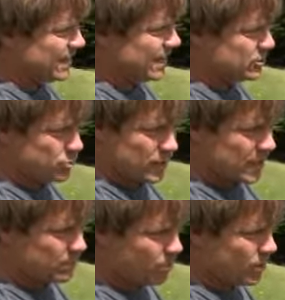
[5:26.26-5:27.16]
it's really
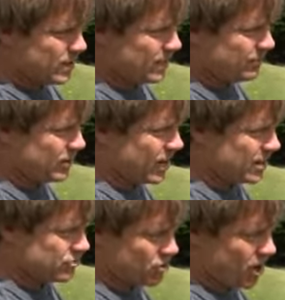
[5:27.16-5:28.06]
important if you're
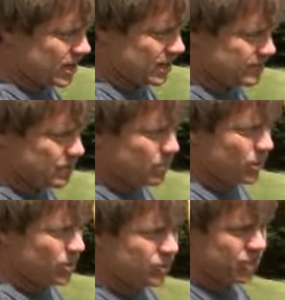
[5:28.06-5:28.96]
not strong enough to
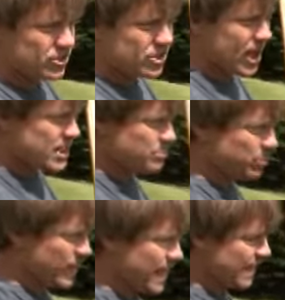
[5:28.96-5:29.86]
pull a certain size
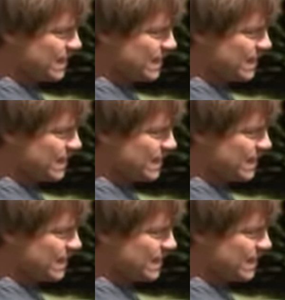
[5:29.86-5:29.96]
blade,